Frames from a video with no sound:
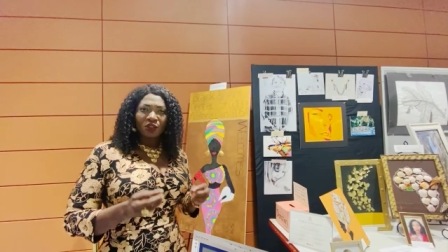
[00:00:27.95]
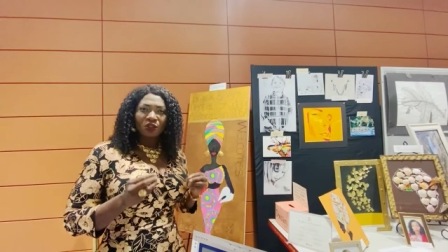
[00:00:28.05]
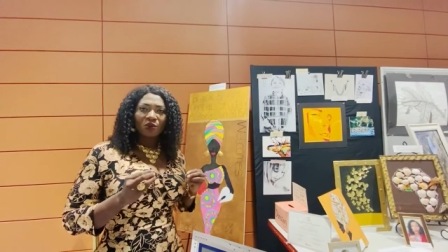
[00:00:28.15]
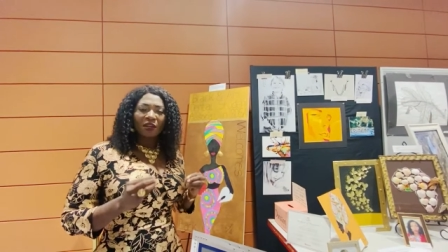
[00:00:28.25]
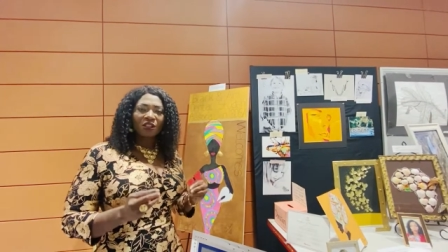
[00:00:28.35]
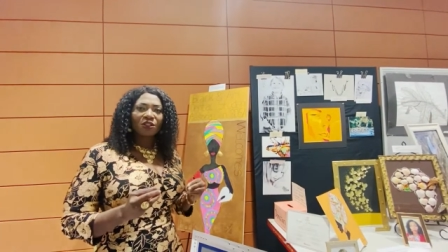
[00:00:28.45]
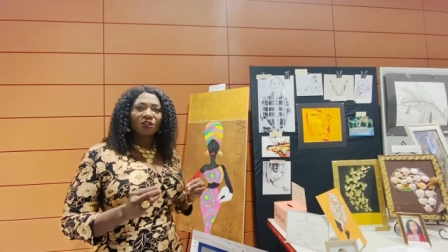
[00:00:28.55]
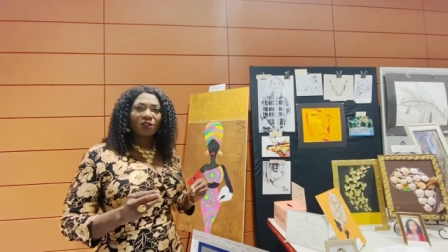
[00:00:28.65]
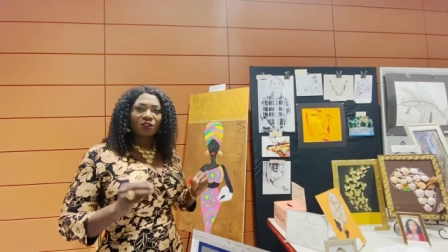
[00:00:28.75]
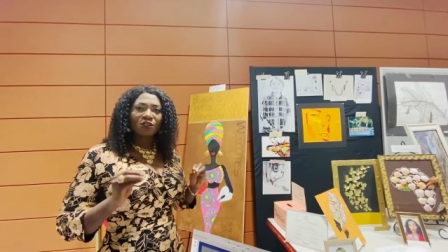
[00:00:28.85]
To
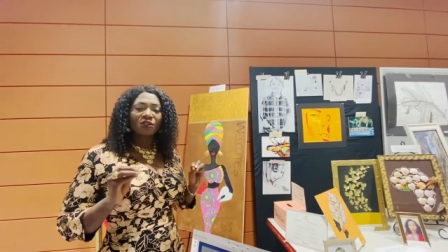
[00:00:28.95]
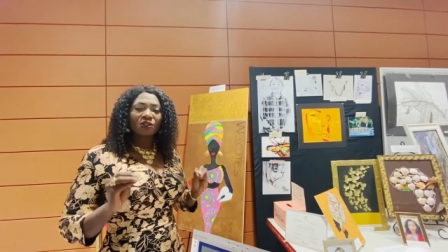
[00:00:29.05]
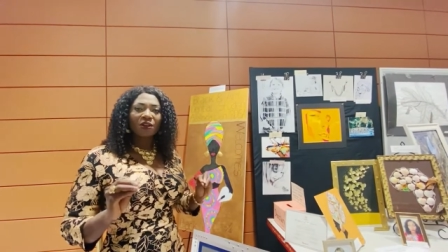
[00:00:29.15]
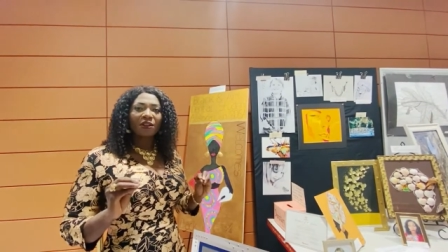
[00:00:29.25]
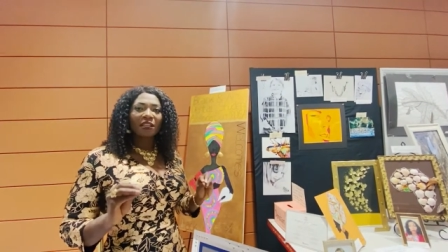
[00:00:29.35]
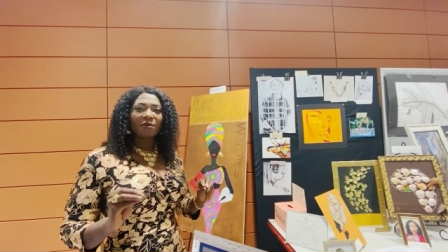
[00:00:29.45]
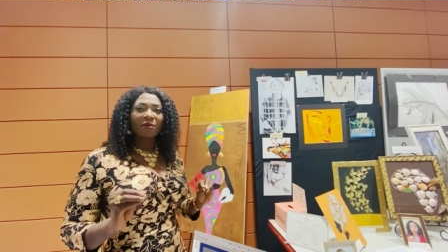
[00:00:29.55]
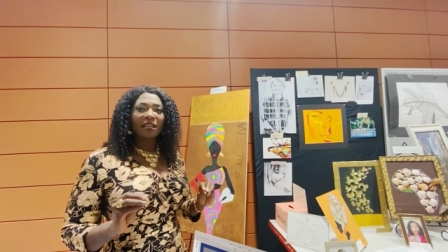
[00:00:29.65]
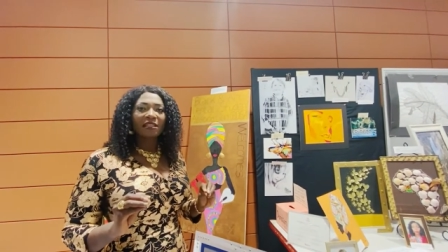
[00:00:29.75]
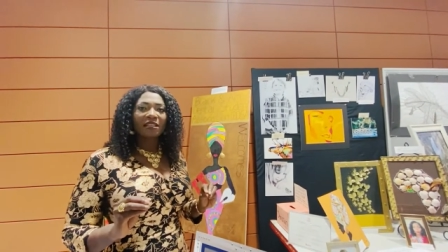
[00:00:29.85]
ensure strong
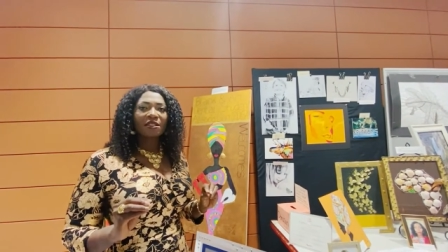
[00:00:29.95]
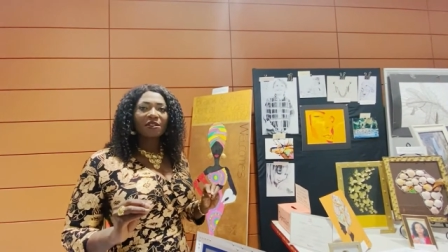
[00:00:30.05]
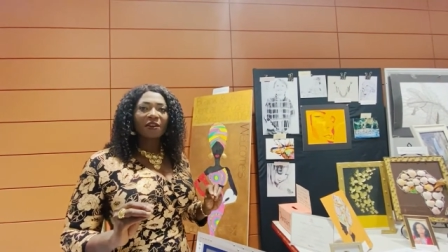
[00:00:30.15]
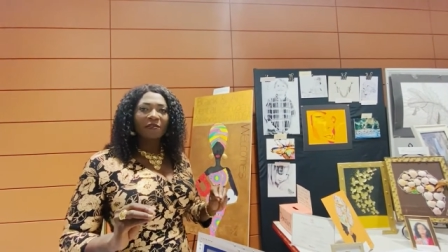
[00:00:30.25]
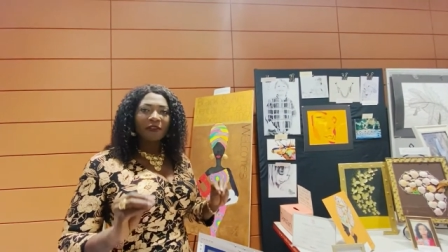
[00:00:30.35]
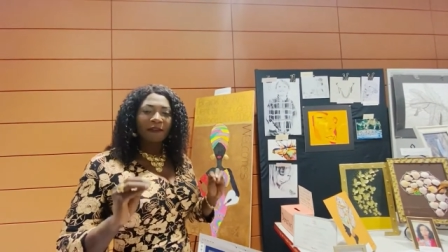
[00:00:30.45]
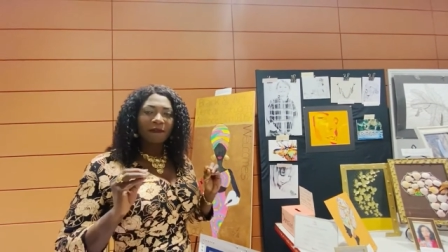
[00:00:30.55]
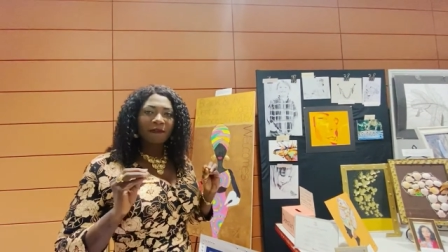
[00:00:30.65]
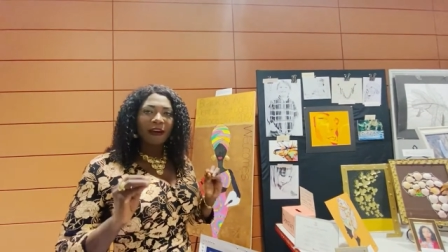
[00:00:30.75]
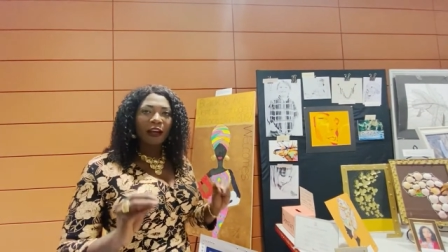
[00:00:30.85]
emergence of a
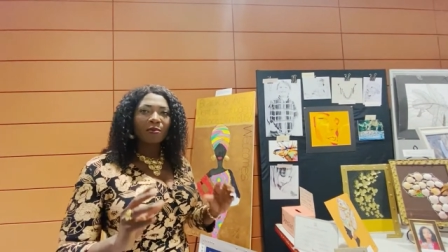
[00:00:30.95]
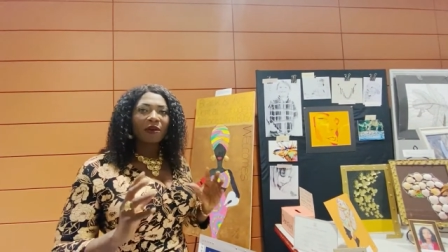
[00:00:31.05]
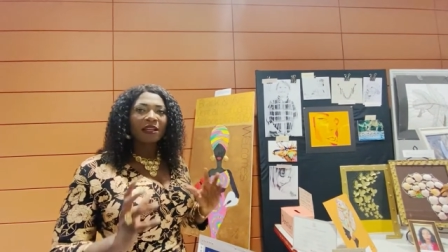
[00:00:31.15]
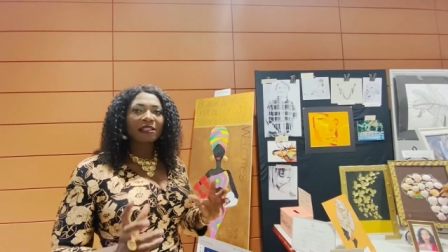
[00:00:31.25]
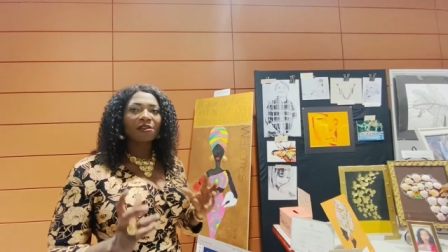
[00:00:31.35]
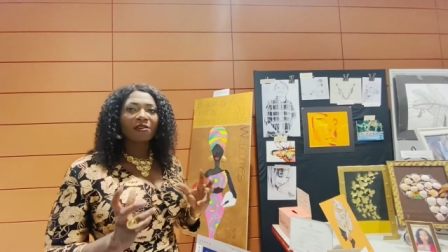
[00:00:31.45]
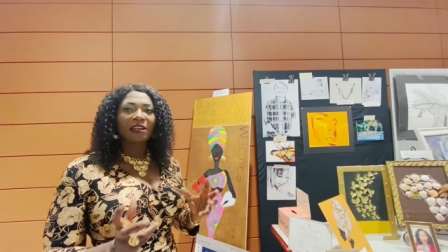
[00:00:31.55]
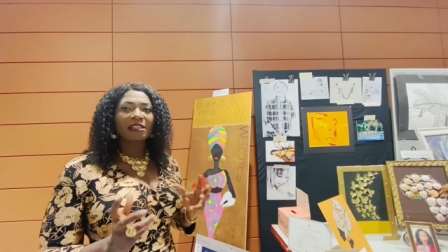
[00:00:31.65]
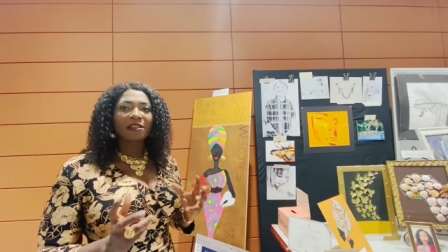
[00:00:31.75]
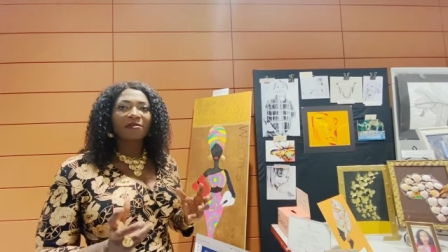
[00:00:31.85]
vibrant
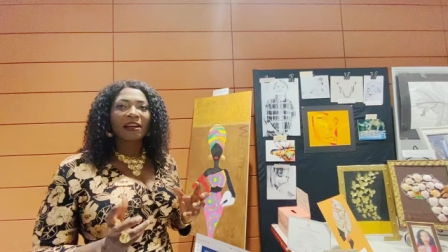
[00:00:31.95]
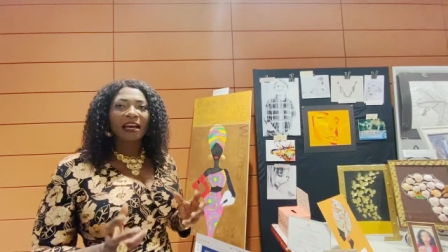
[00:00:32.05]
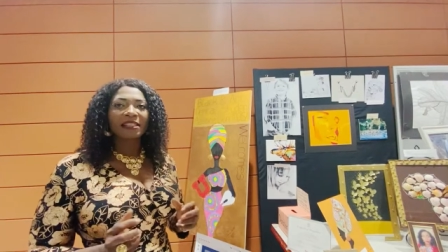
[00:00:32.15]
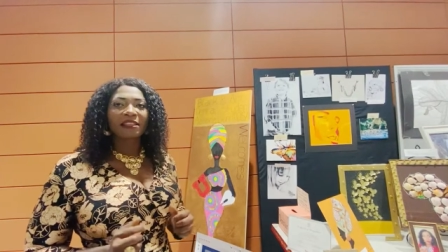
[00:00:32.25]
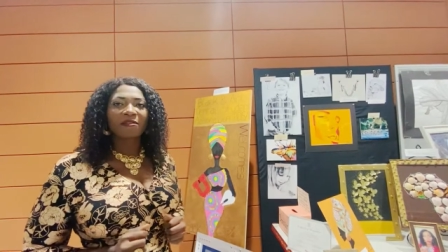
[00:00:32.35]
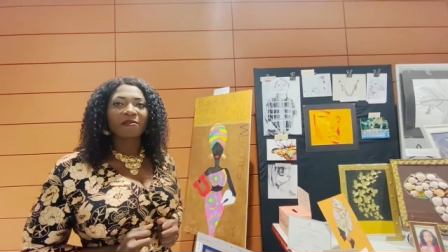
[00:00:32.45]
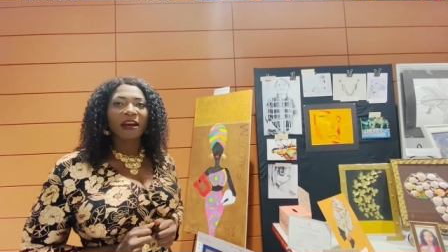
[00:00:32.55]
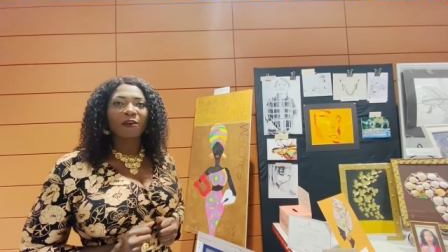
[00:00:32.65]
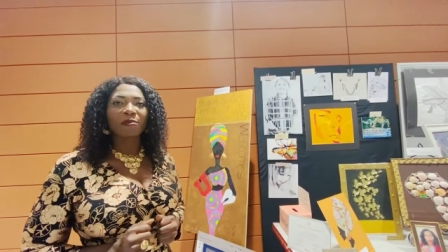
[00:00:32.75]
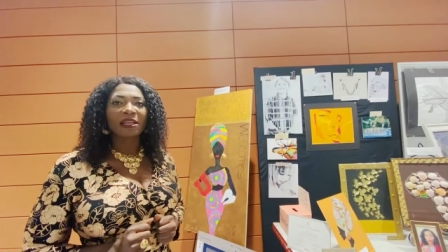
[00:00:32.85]
creative art
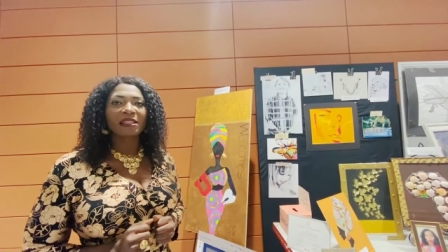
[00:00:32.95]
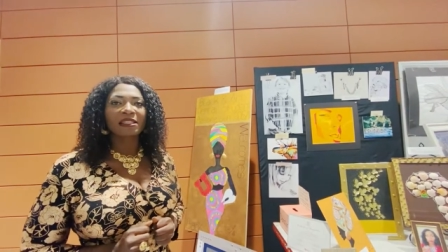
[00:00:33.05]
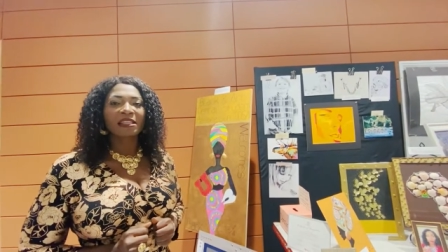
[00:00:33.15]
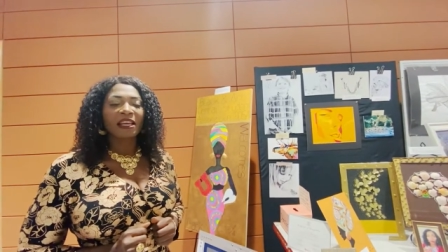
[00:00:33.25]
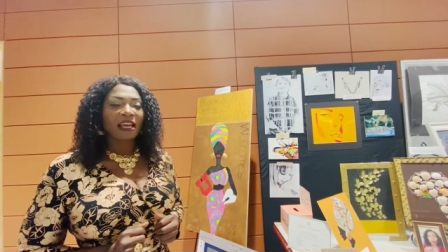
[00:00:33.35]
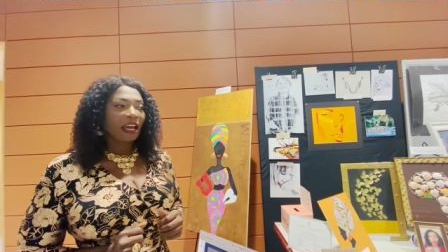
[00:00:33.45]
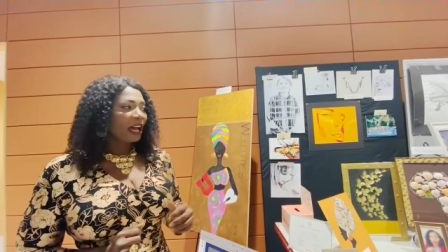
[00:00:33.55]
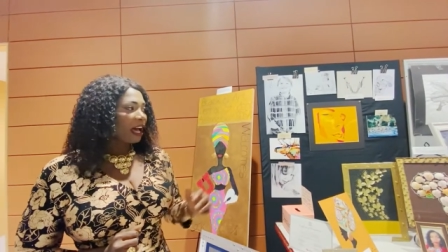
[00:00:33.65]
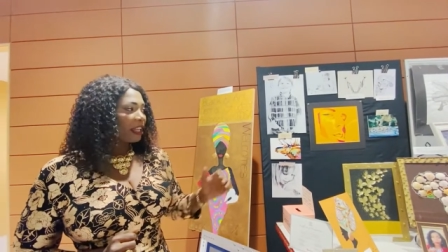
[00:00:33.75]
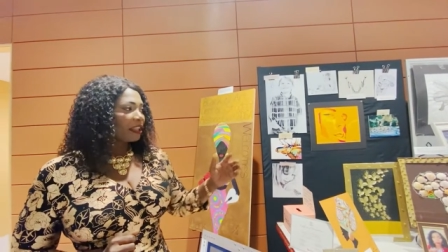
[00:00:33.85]
environment
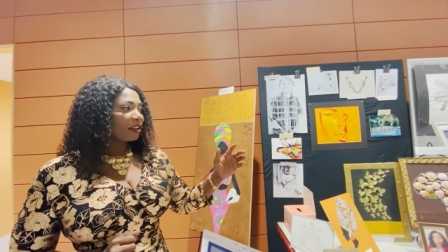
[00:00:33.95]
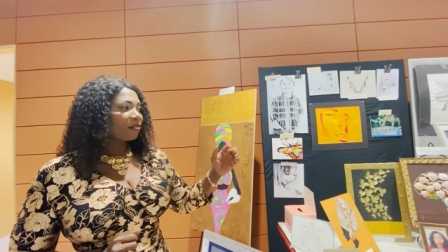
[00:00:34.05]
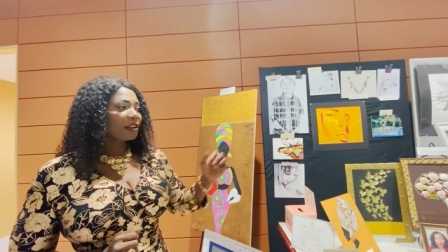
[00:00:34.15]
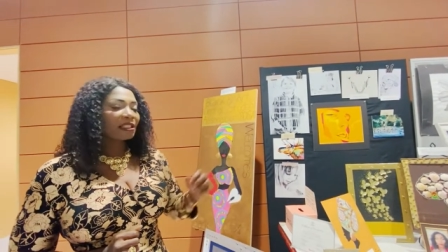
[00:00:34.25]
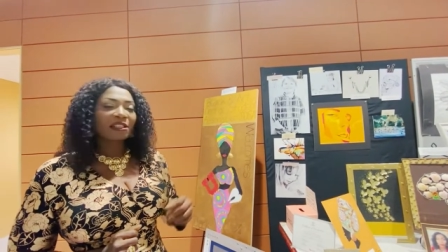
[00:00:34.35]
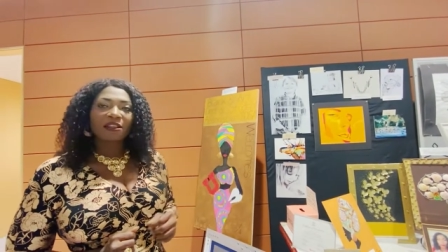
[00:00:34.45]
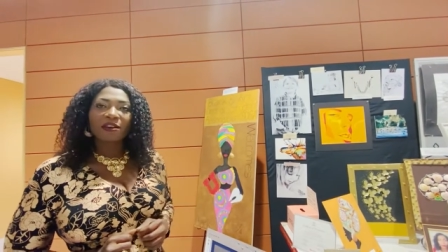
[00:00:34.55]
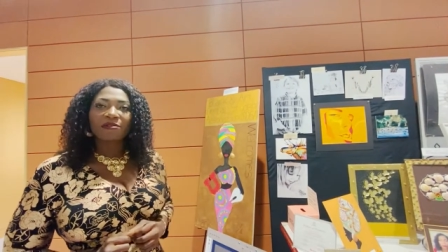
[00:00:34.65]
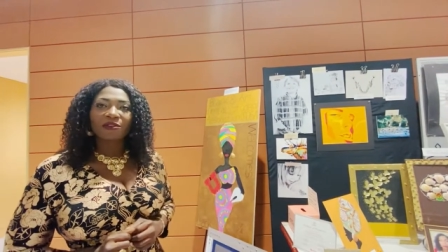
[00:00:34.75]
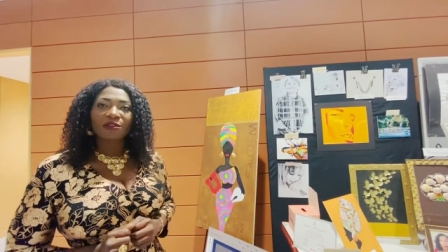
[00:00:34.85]
at the University
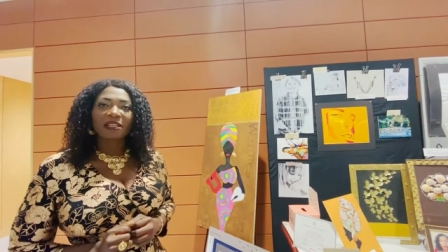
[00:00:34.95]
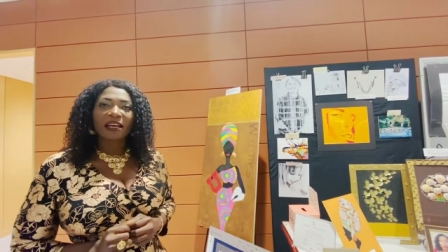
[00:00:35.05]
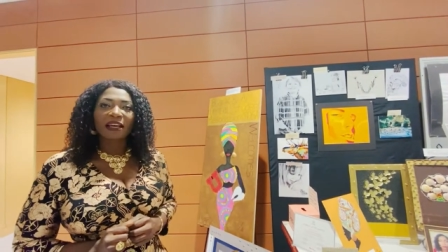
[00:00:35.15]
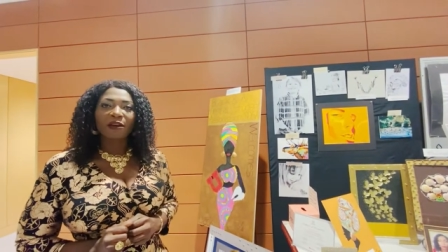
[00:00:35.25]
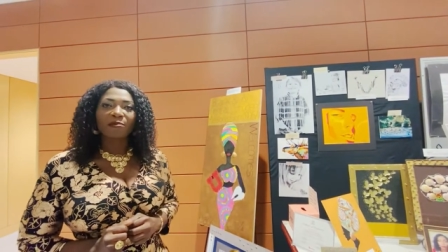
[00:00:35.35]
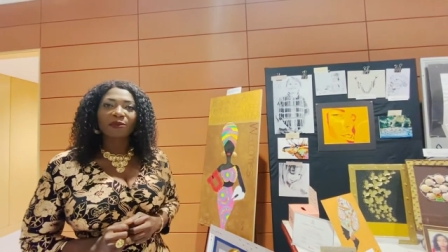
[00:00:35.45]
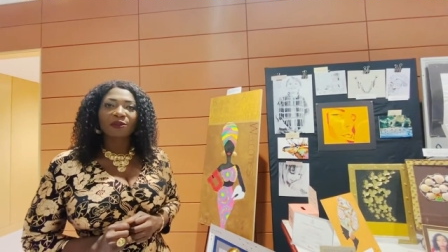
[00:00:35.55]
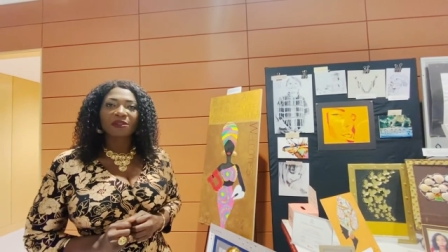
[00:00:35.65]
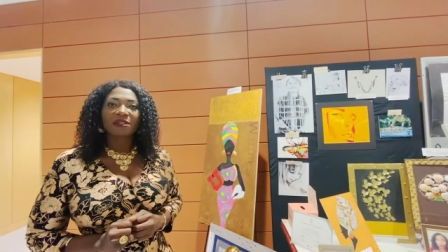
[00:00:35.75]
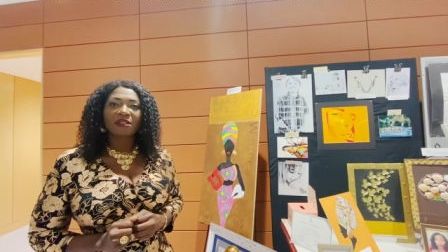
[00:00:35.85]
of Utah
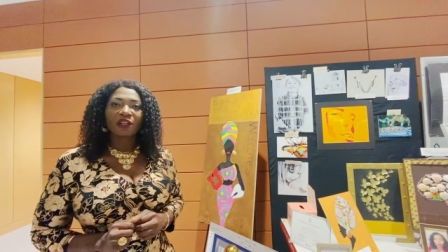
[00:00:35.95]
campus.